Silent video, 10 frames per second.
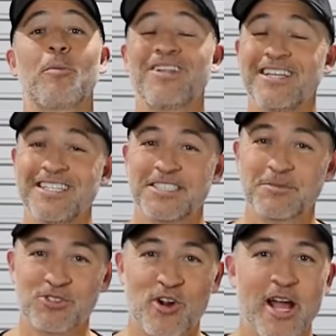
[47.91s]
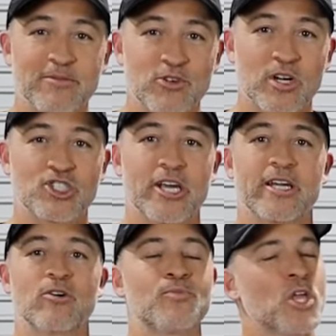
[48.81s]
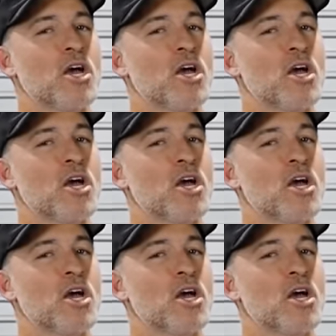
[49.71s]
please subscribe to our channel.